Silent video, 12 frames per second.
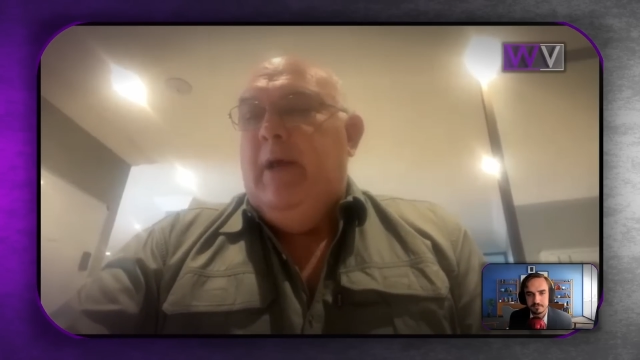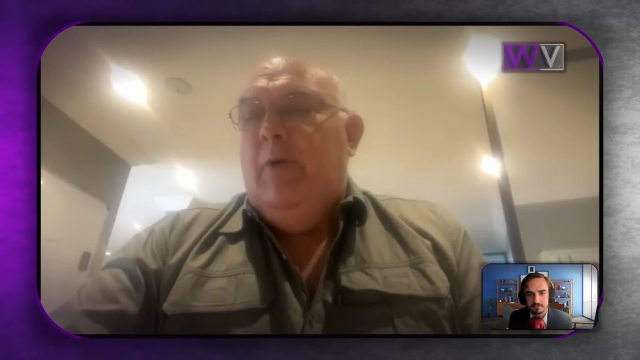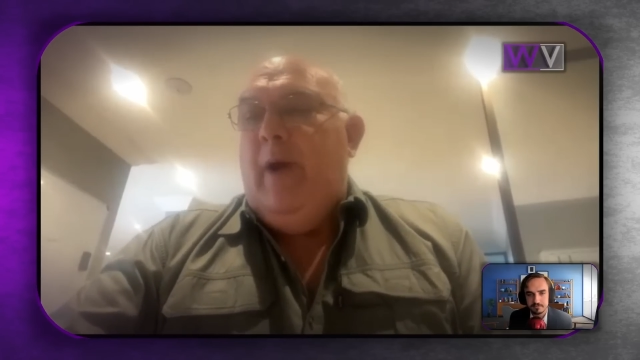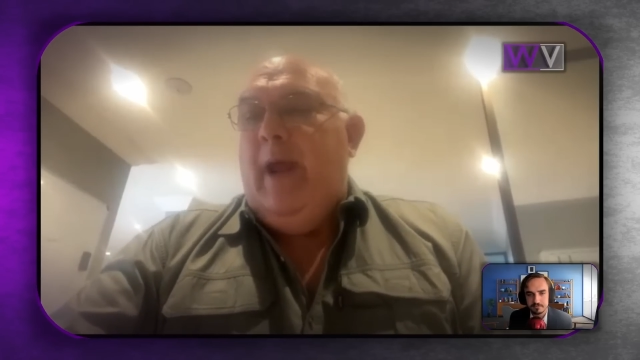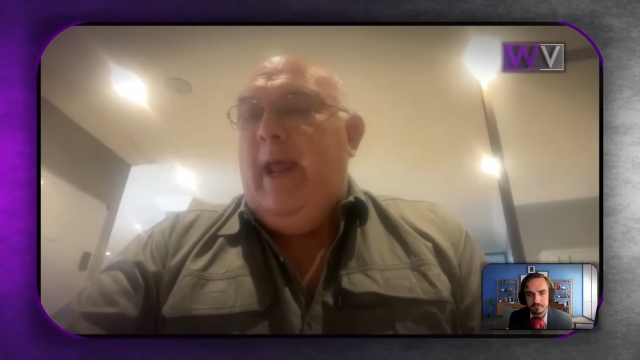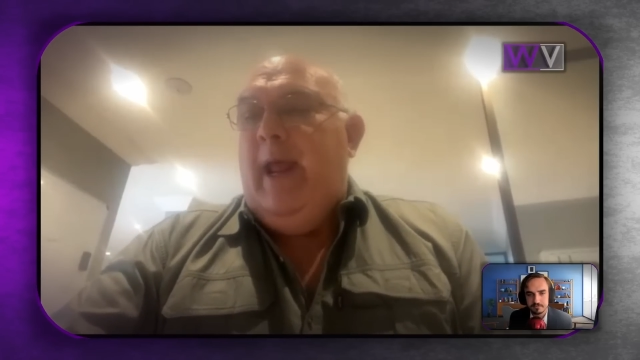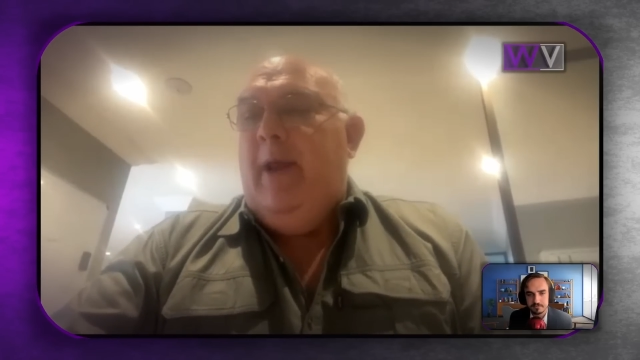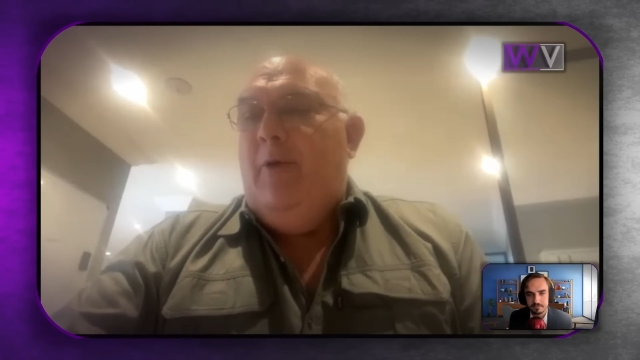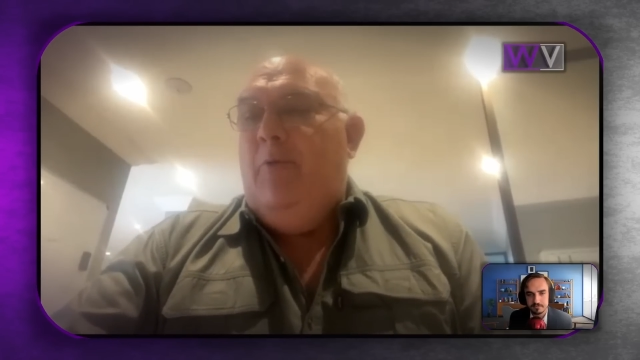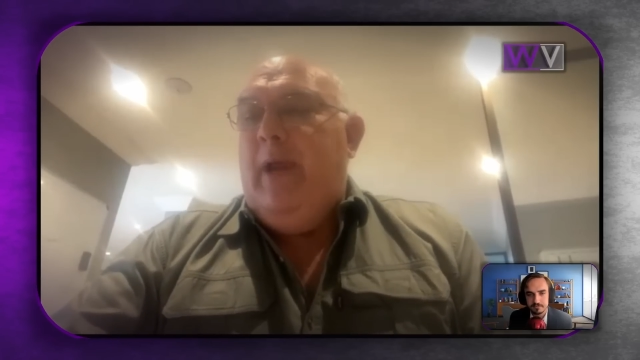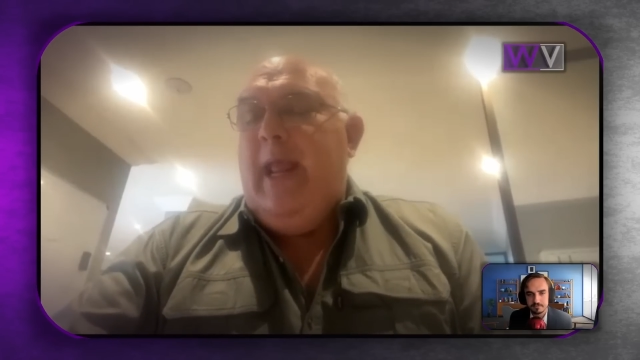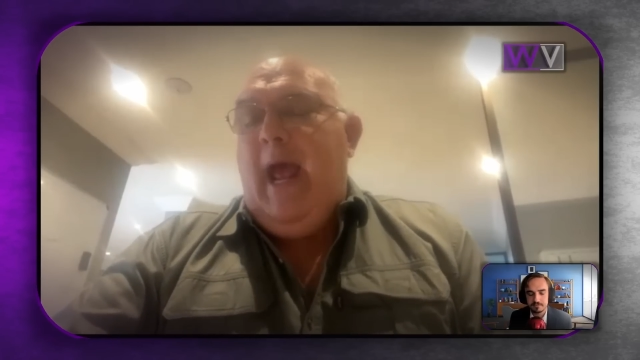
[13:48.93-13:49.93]
where
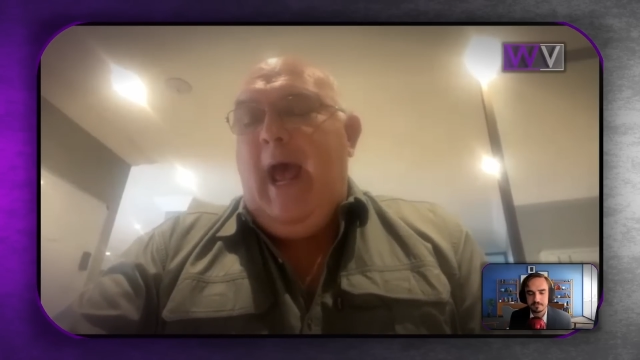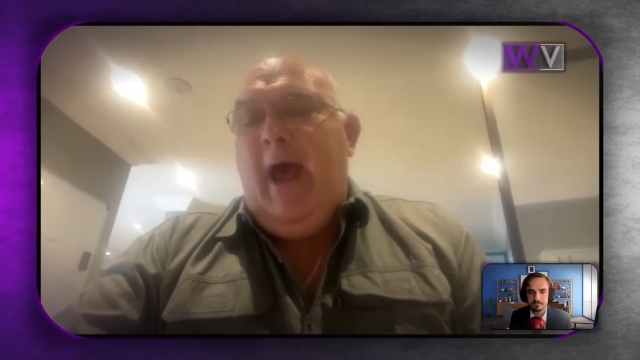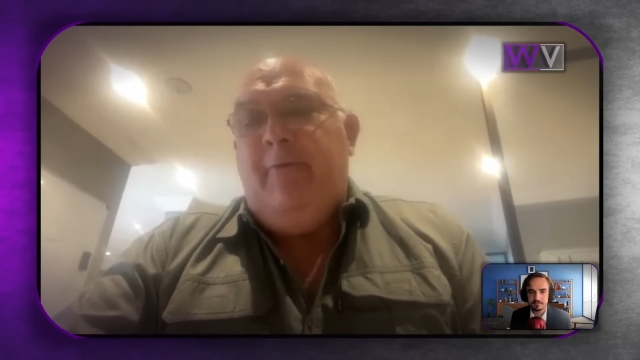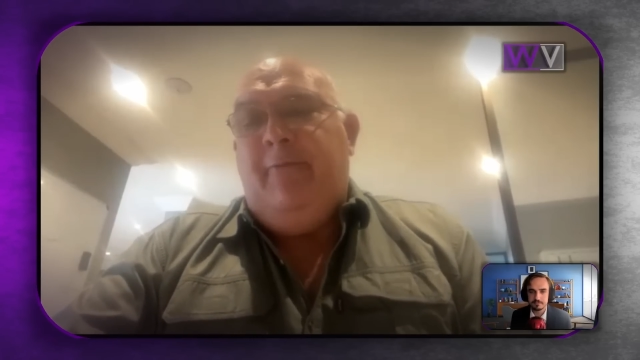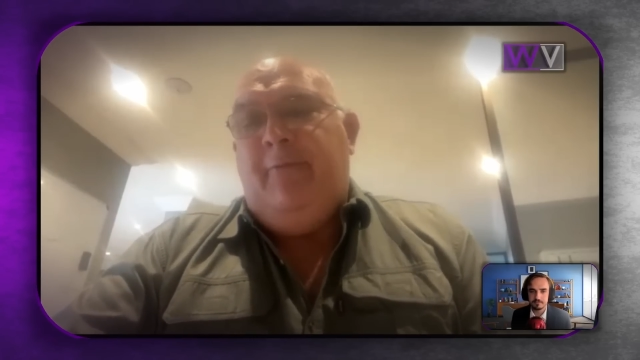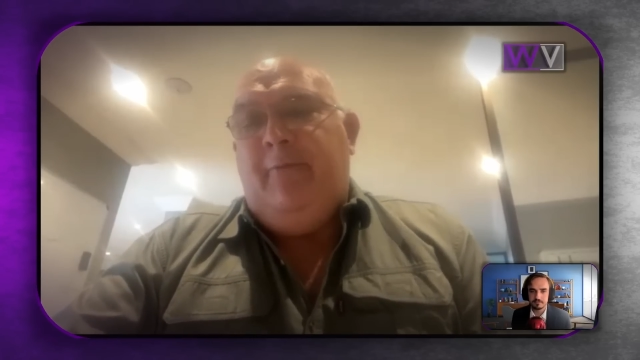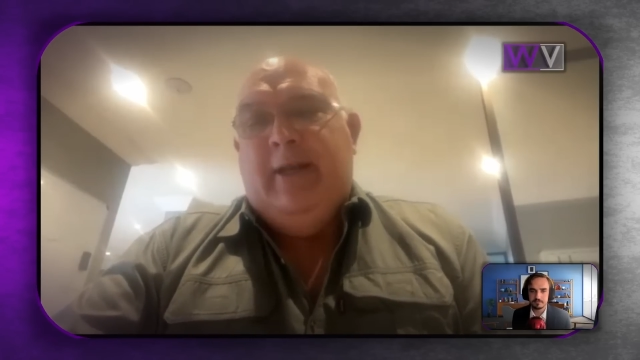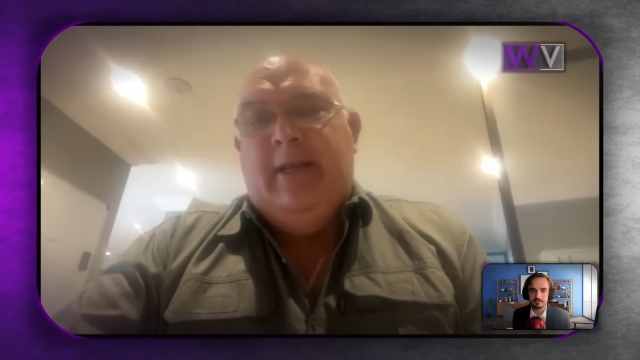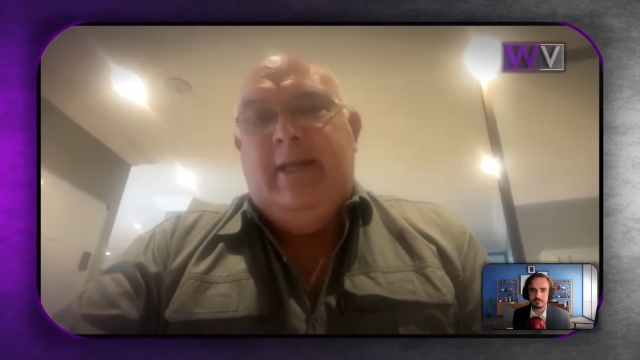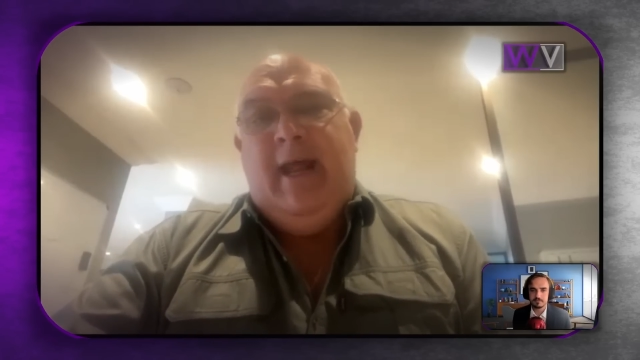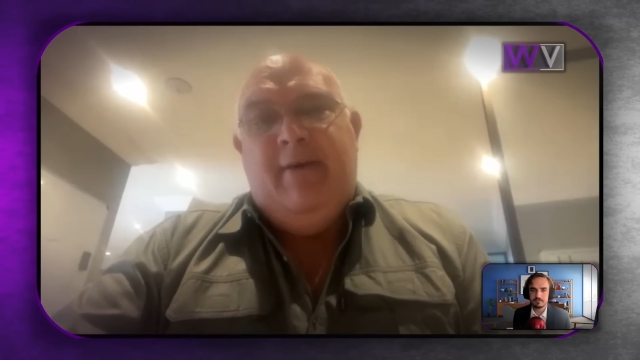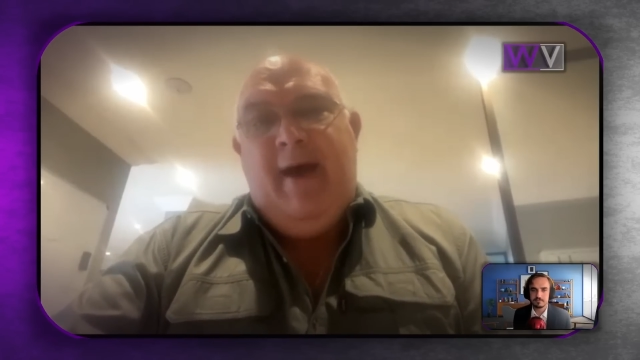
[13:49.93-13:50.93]
we have
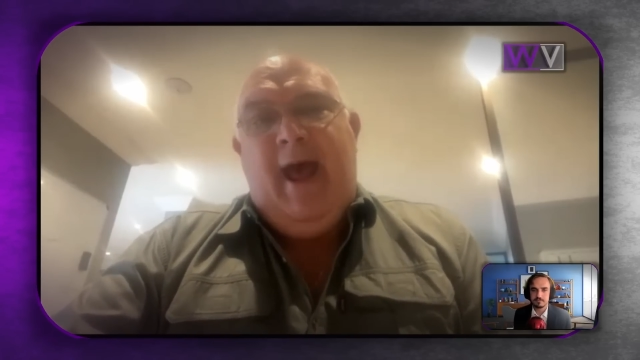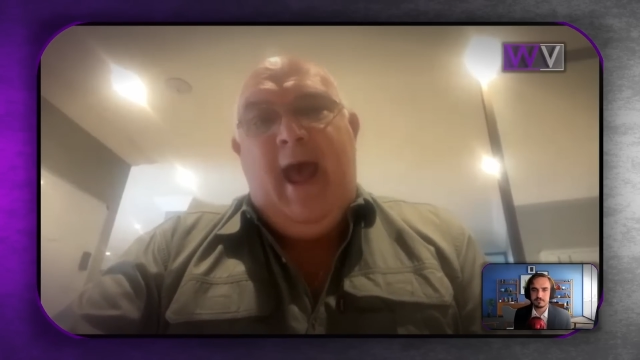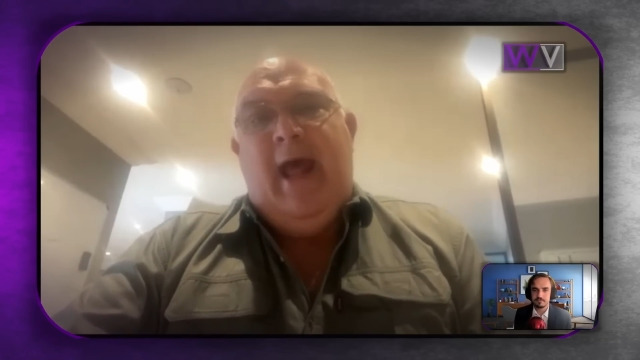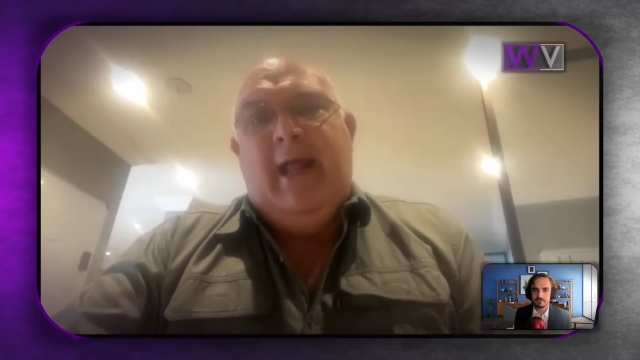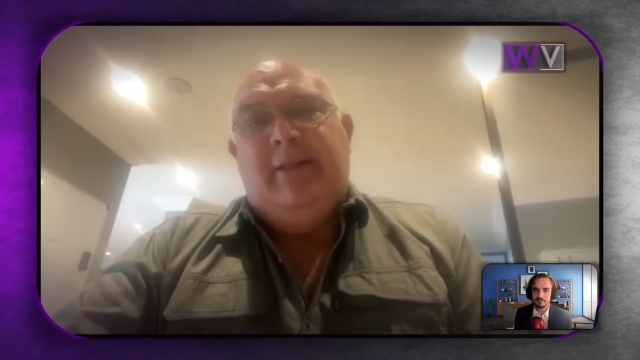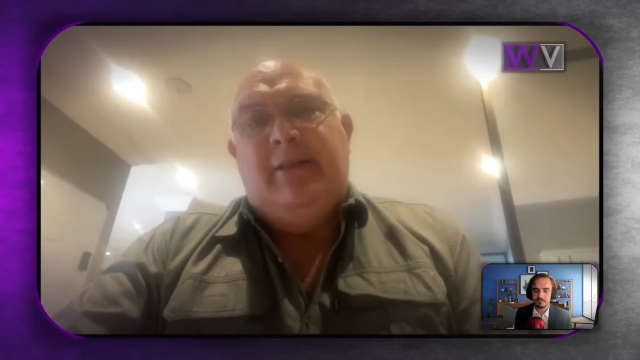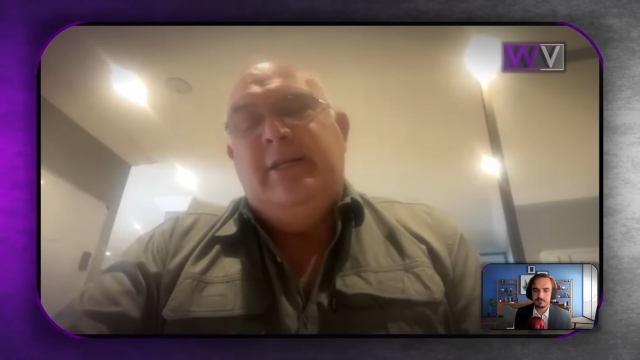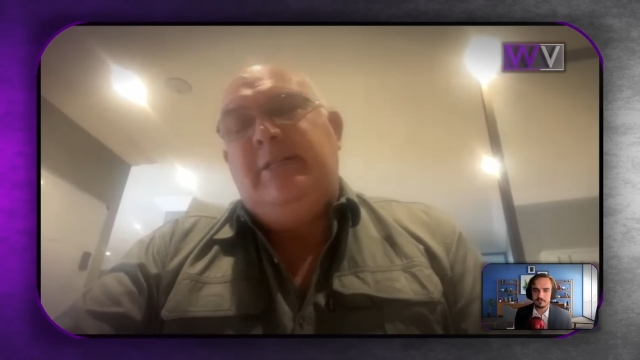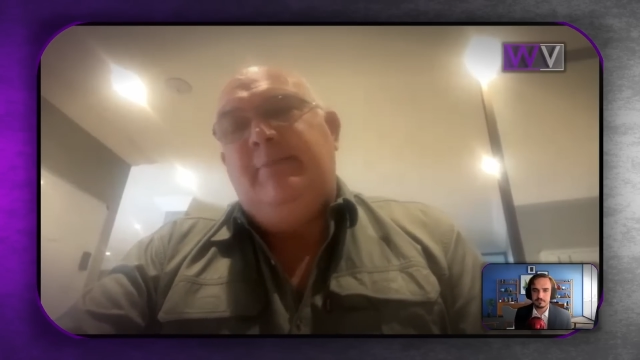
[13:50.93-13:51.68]
never had this